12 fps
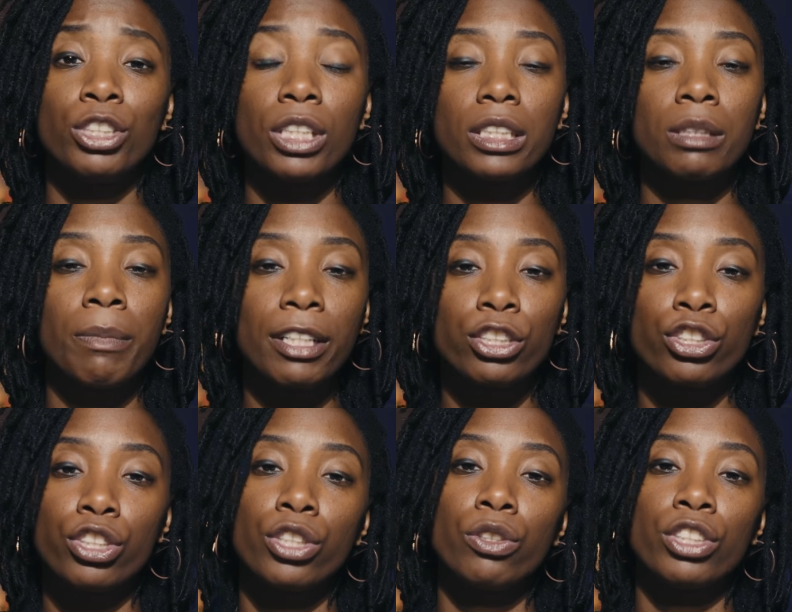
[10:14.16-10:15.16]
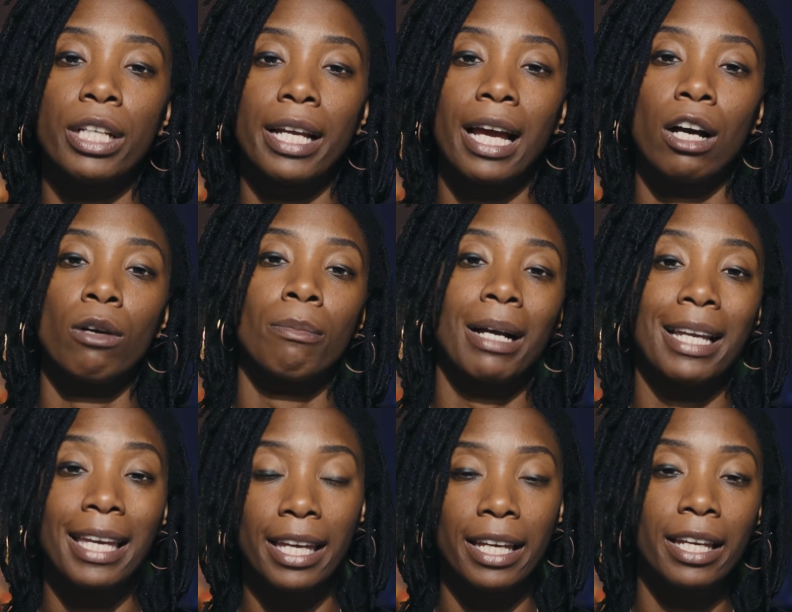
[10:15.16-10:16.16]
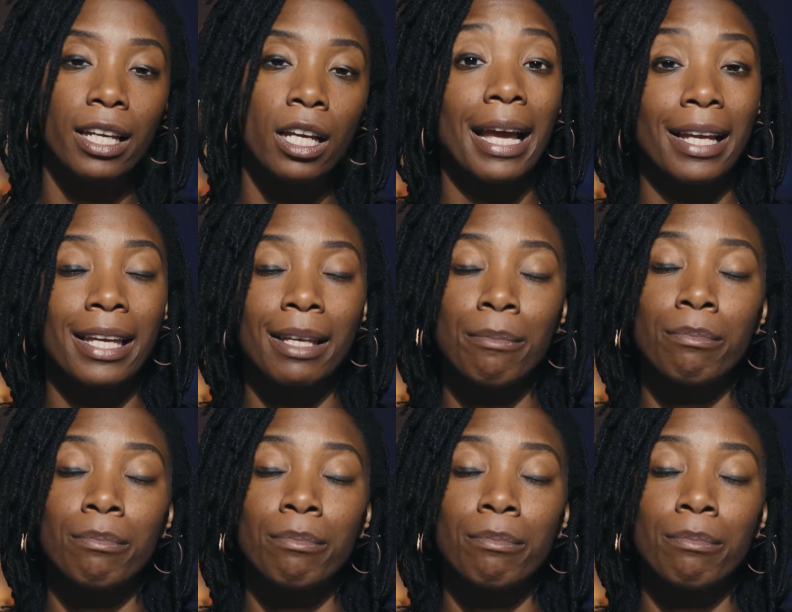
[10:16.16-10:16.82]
Just make sure you check out my kit at